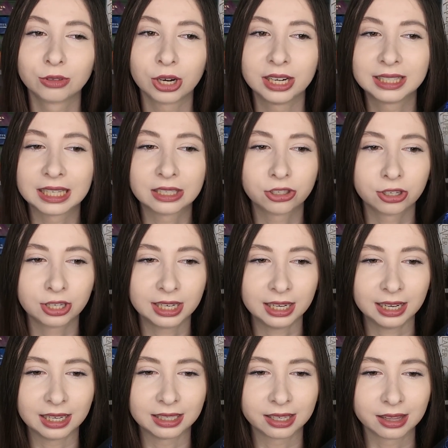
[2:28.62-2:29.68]

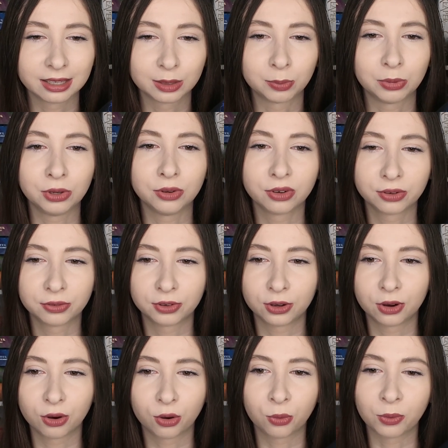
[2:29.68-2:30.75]
transitioning into this
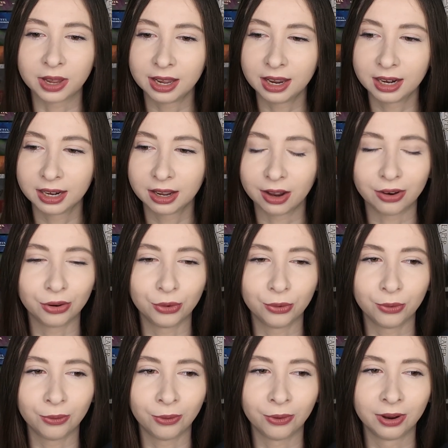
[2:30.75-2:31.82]
beautiful queen
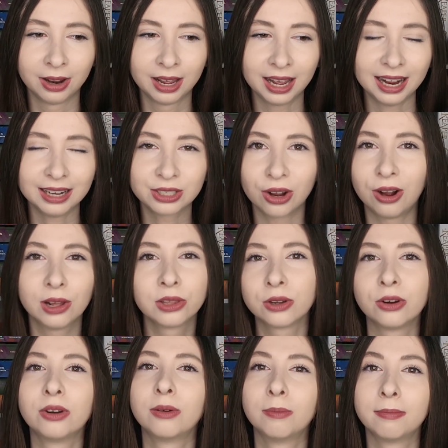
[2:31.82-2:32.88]
who has all
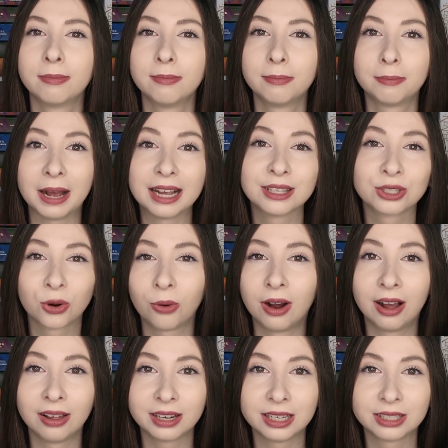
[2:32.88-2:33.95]
the best
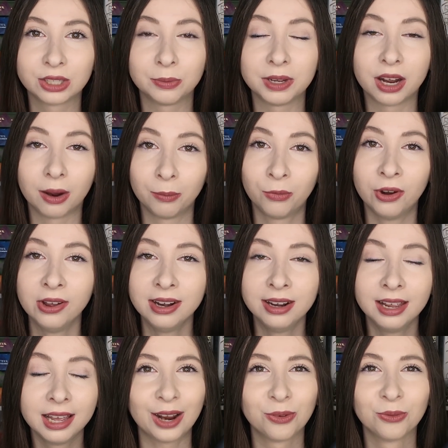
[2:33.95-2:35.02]
qualities to become
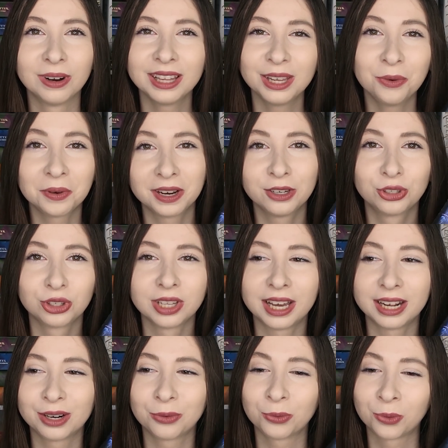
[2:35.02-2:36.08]
one. I really wish
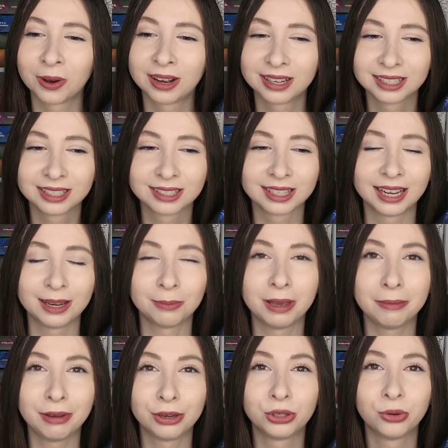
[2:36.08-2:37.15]
that it was like
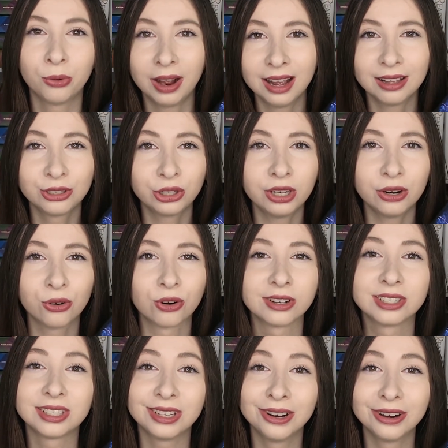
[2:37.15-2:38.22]
maybe a duology or
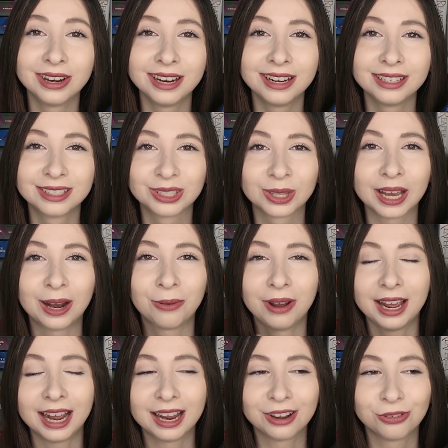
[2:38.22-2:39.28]
a series, so that
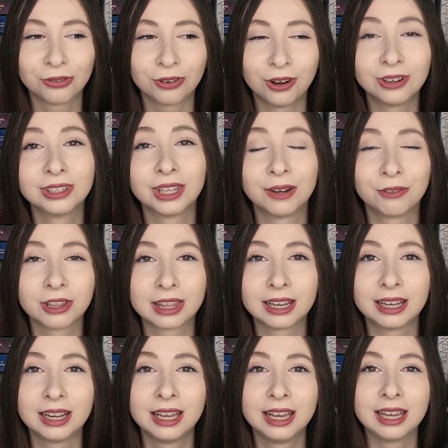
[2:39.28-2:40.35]
way I could fall in love with
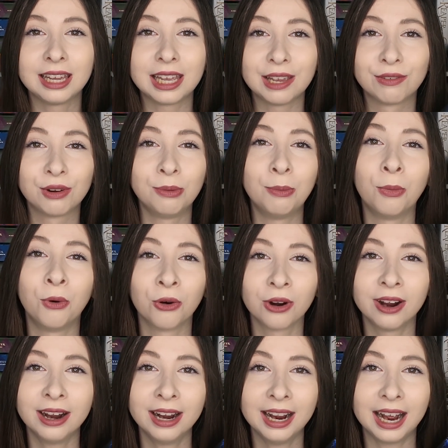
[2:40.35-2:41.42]
it even
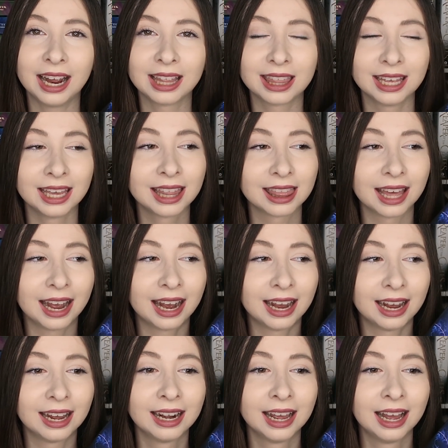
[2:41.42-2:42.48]
more. I think
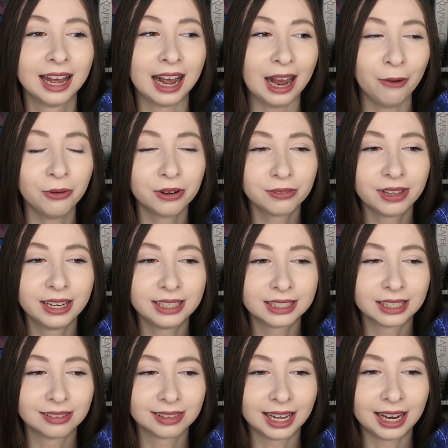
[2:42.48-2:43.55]
that I would have
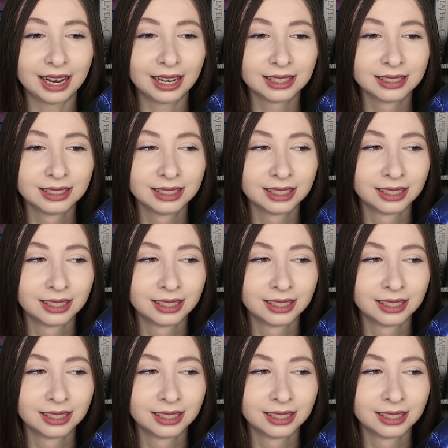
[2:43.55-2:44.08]
liked a lot